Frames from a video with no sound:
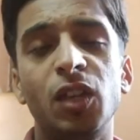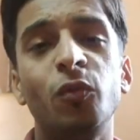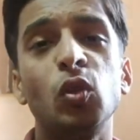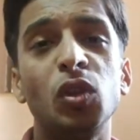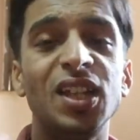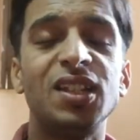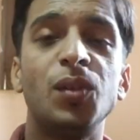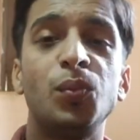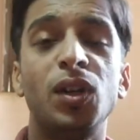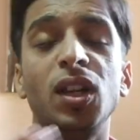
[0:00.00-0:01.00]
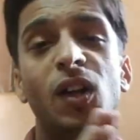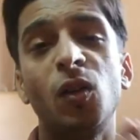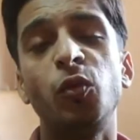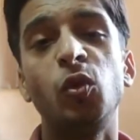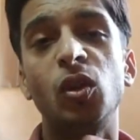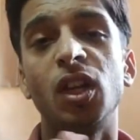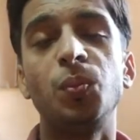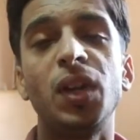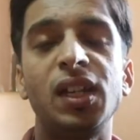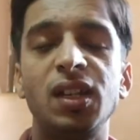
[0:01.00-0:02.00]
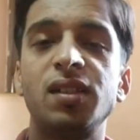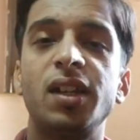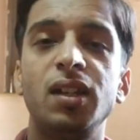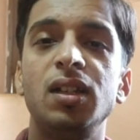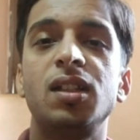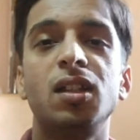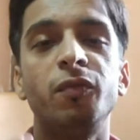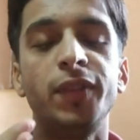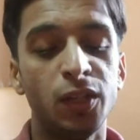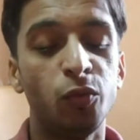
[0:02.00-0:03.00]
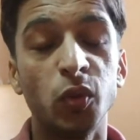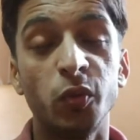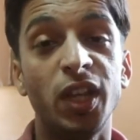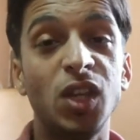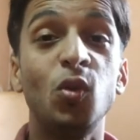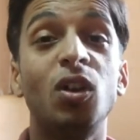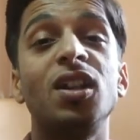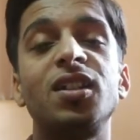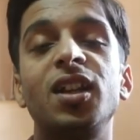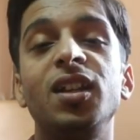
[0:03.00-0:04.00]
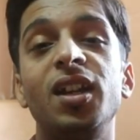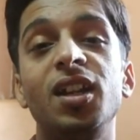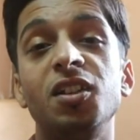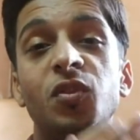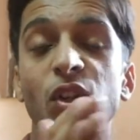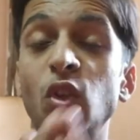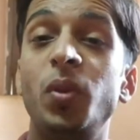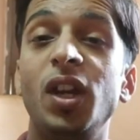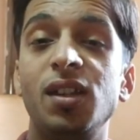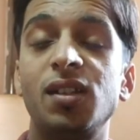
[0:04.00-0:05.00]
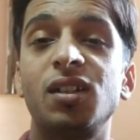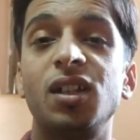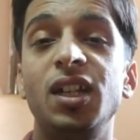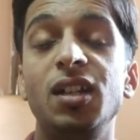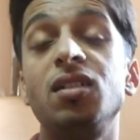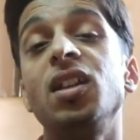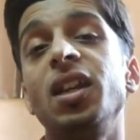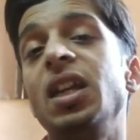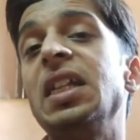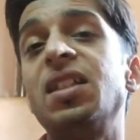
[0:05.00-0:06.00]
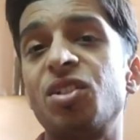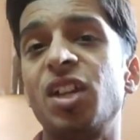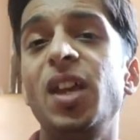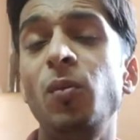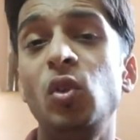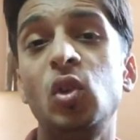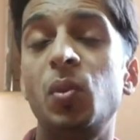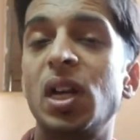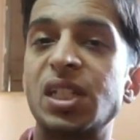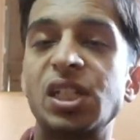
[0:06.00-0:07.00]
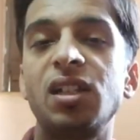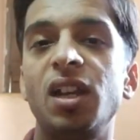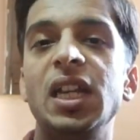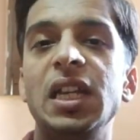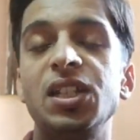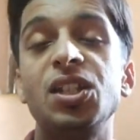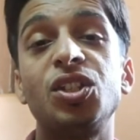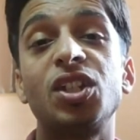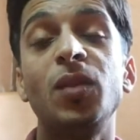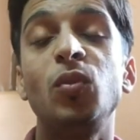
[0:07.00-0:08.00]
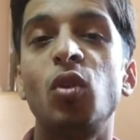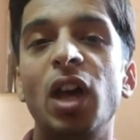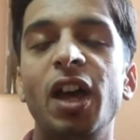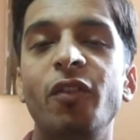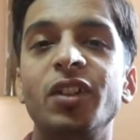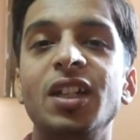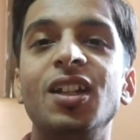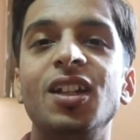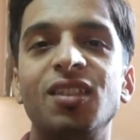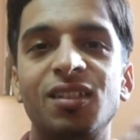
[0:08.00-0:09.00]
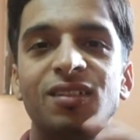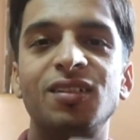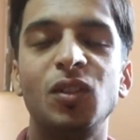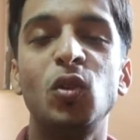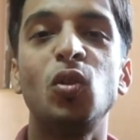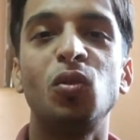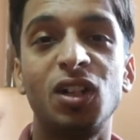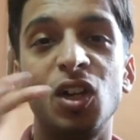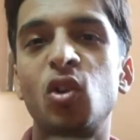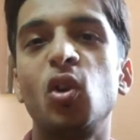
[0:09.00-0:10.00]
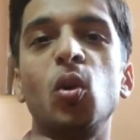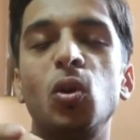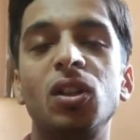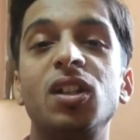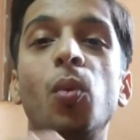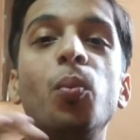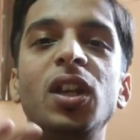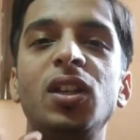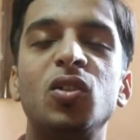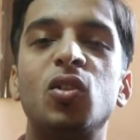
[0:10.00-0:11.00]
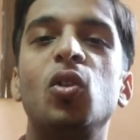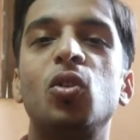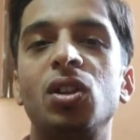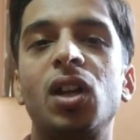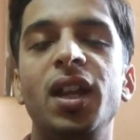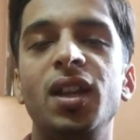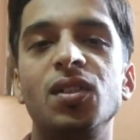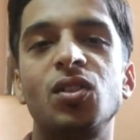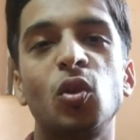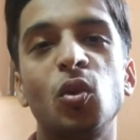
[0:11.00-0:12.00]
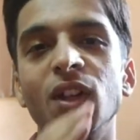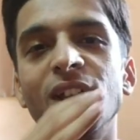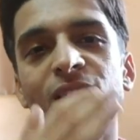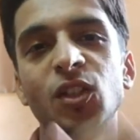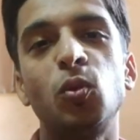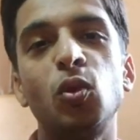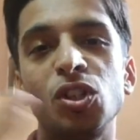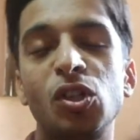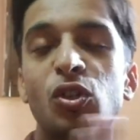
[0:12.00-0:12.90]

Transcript: give you the example how you can practice kindness and when you when you understand kindness when you practice kindness it's time to master kindness it's time to have the you know control over the complete control over the kindness so this book is